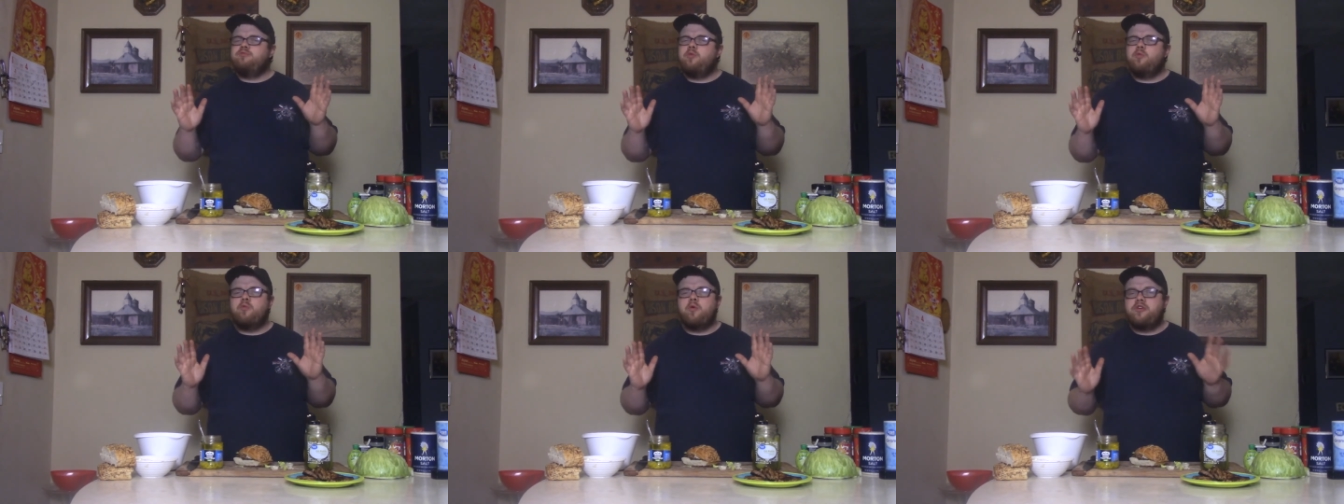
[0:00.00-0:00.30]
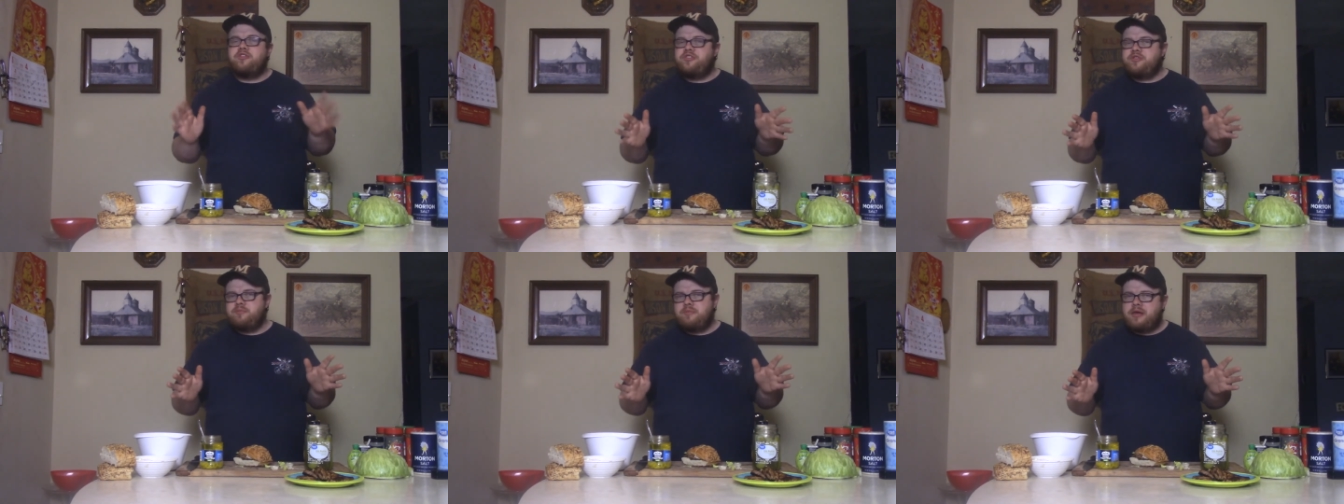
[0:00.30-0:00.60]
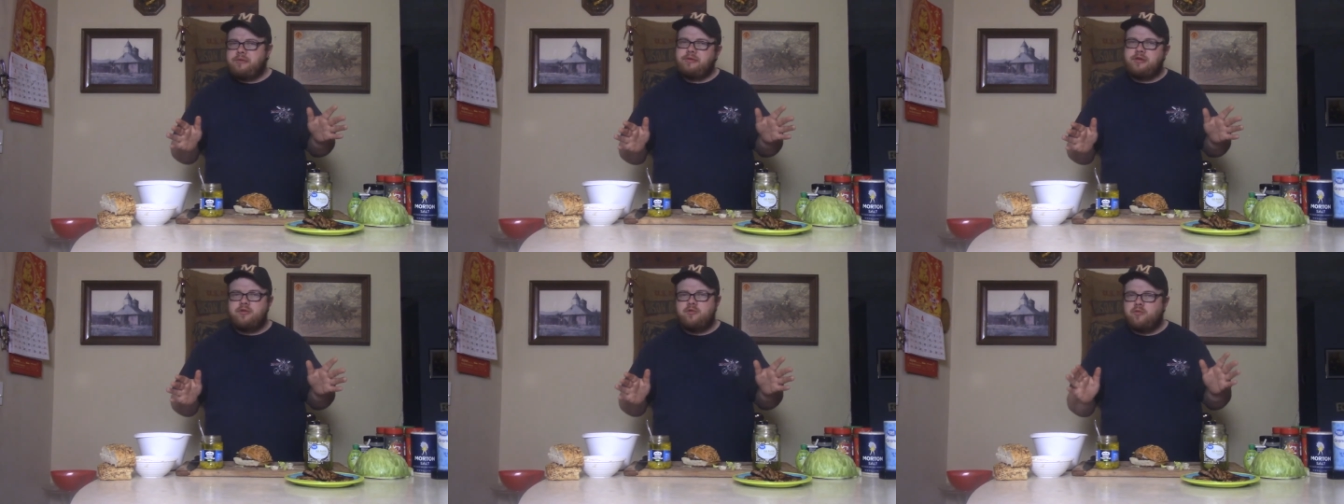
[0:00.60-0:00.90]
Worth it,
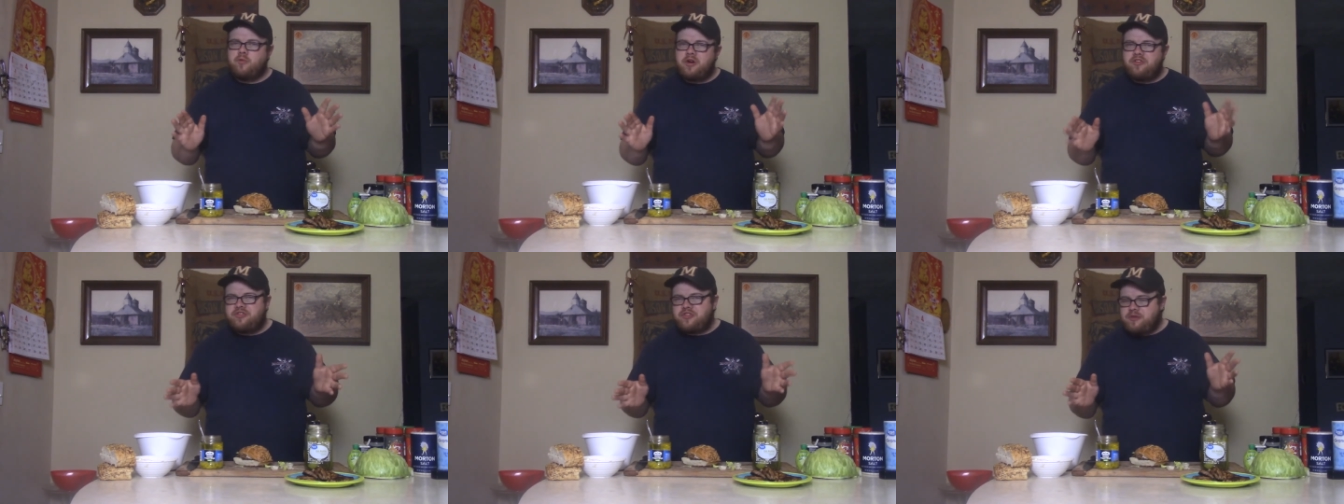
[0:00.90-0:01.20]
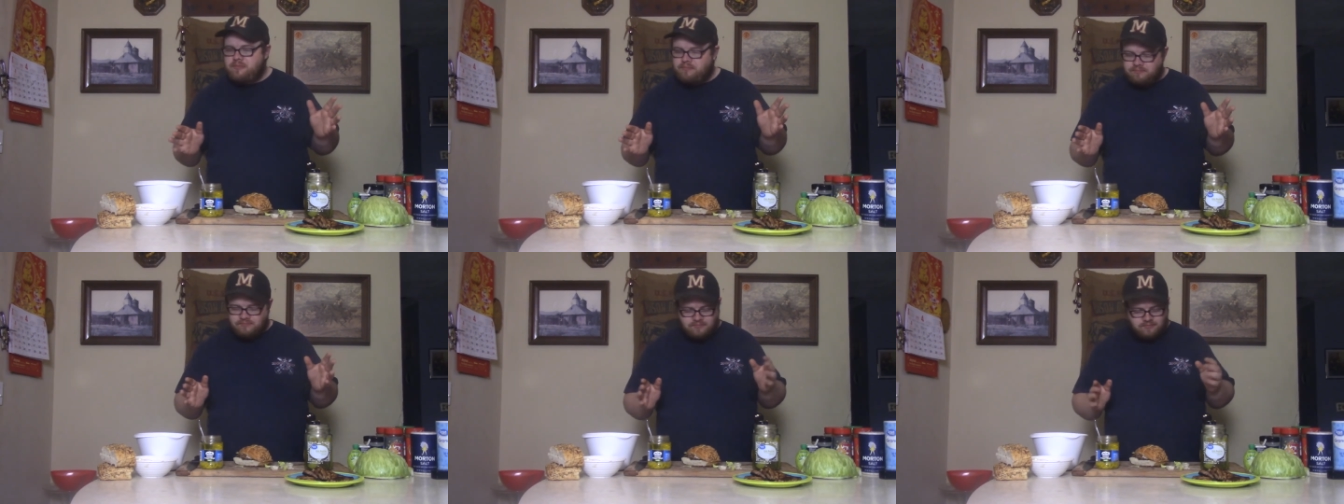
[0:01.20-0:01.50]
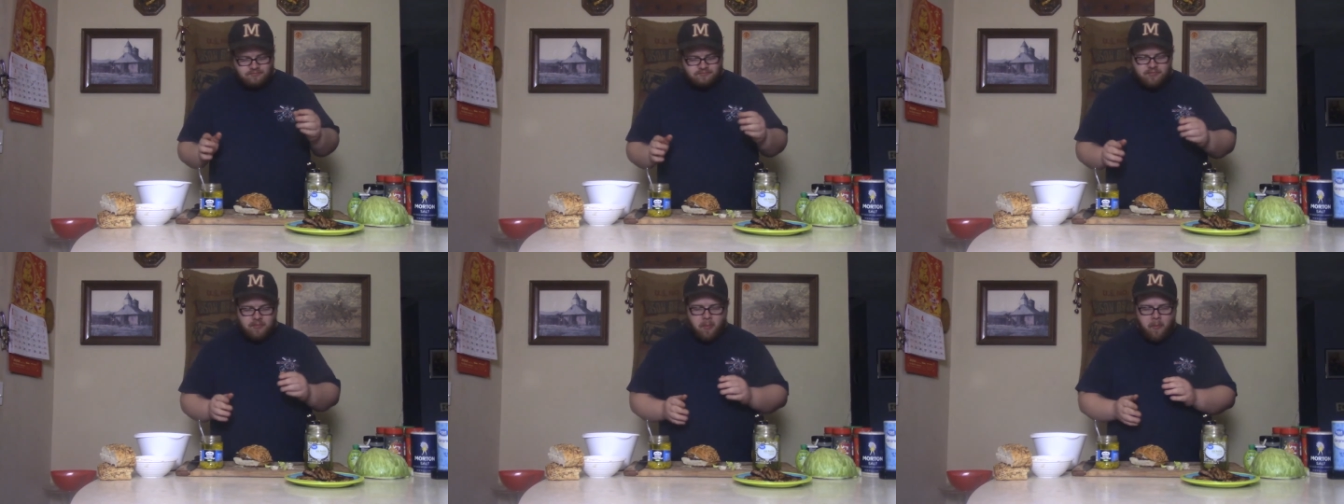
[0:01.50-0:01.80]
baby. Worth
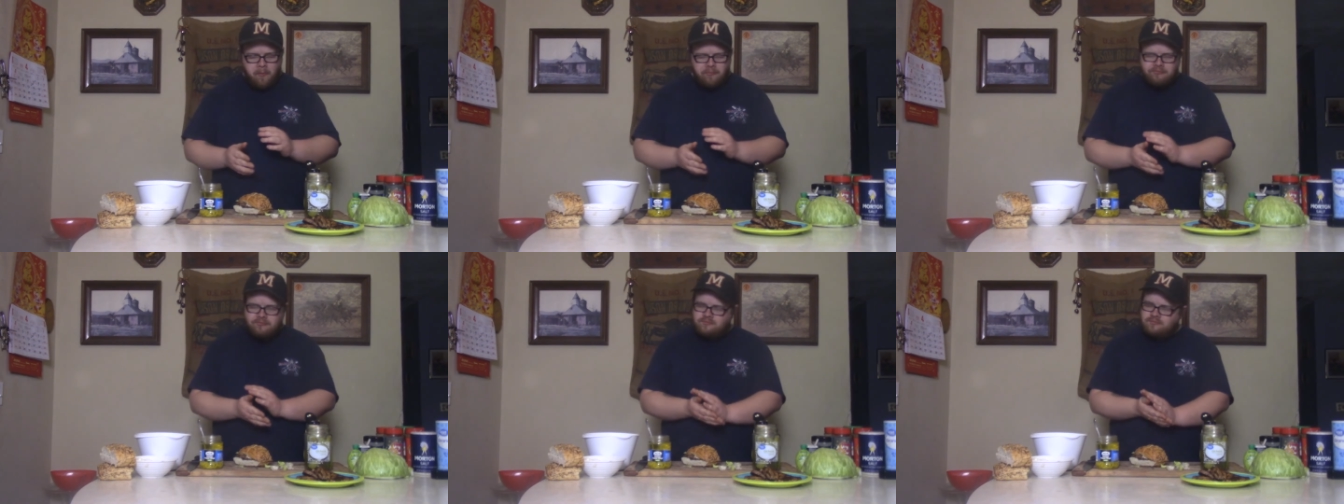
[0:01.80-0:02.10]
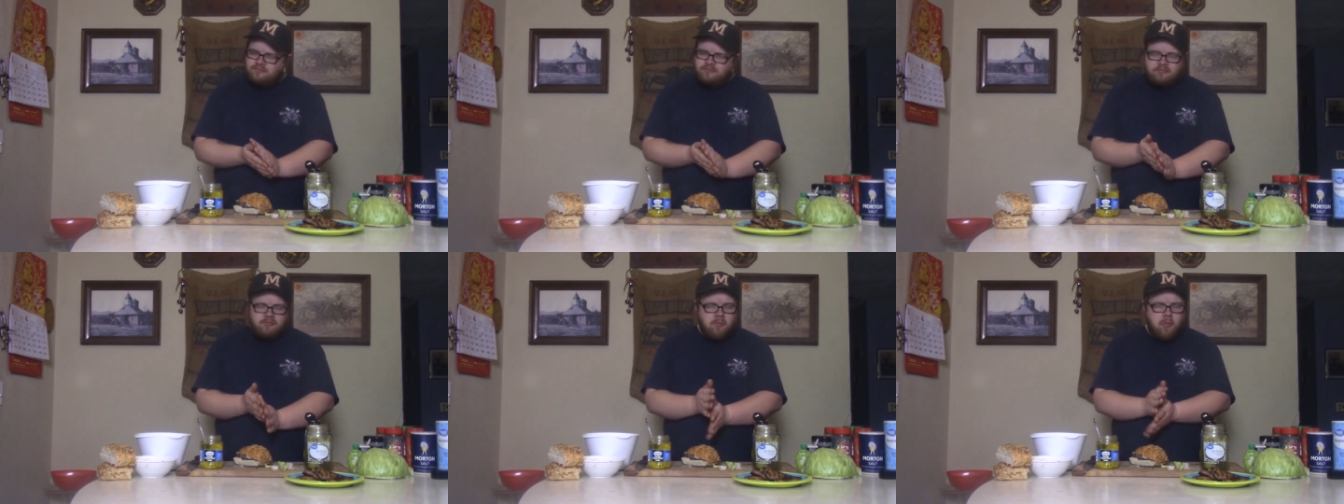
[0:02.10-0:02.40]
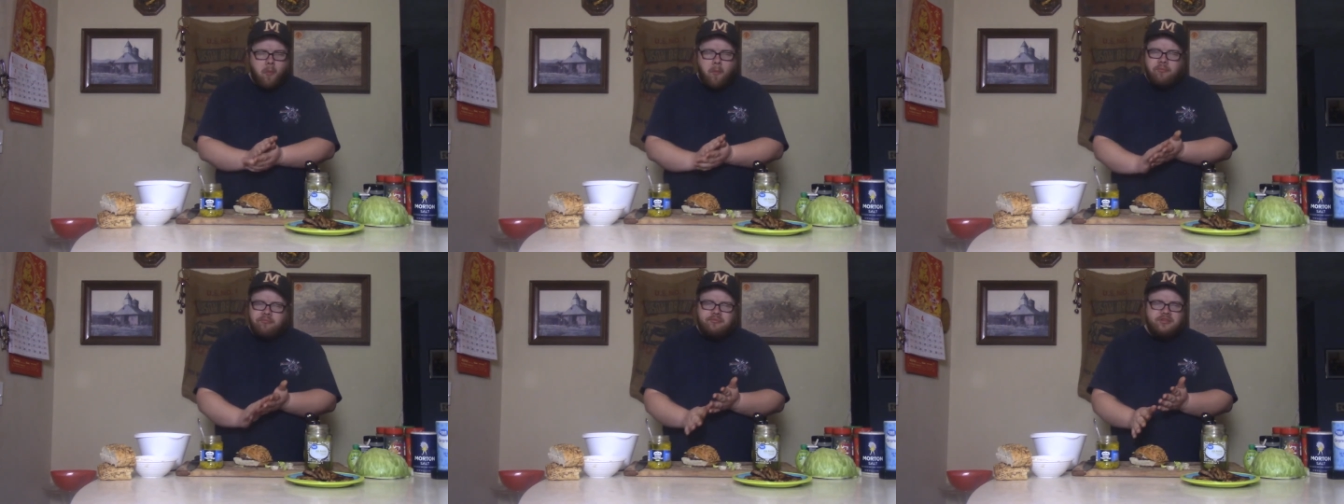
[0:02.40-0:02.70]

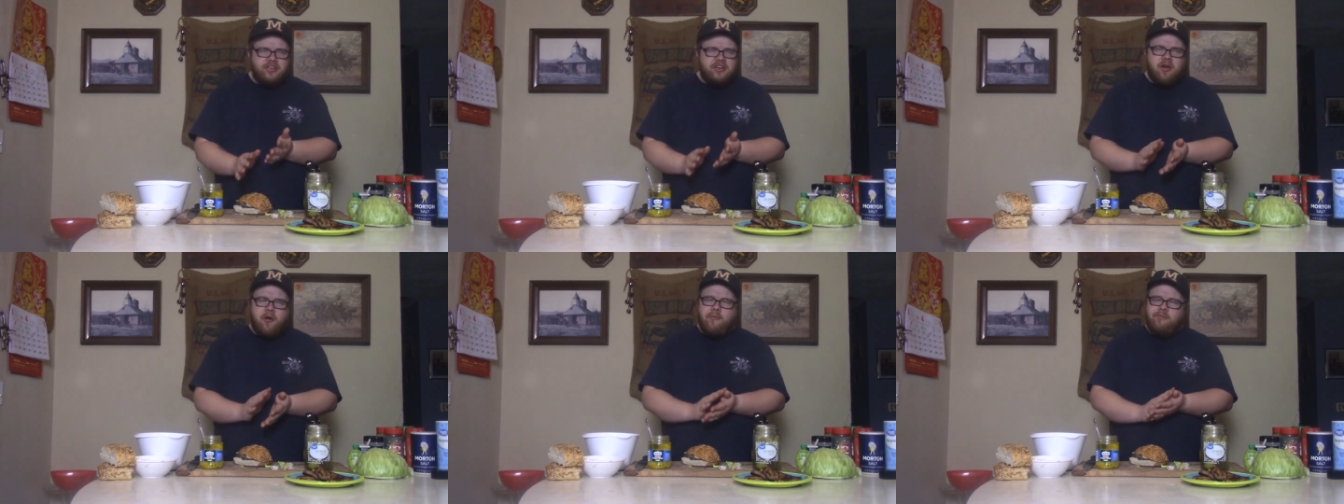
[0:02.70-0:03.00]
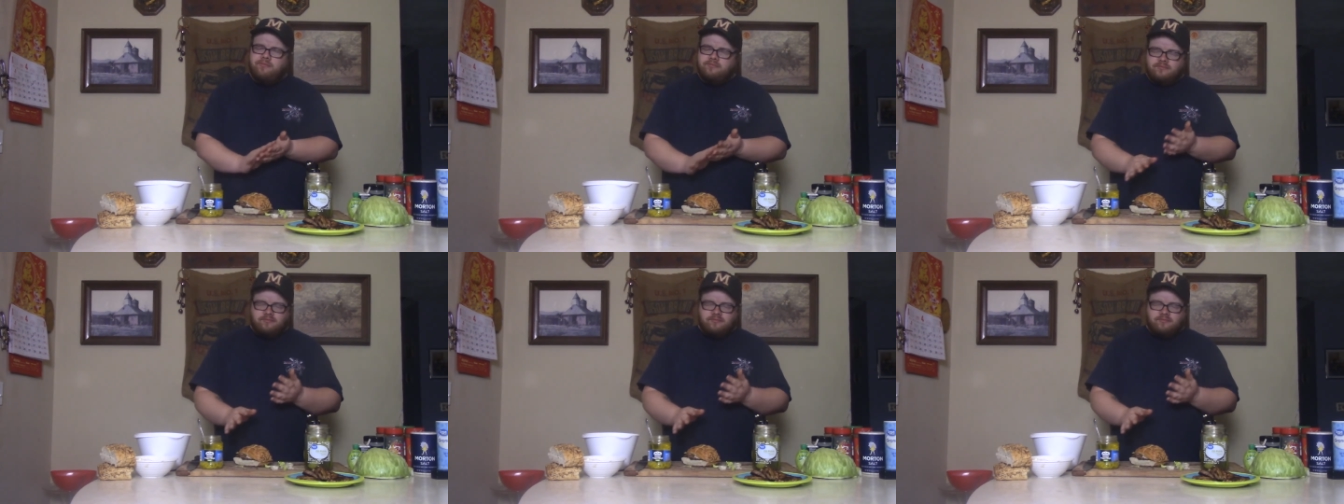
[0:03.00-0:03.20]
it. You know,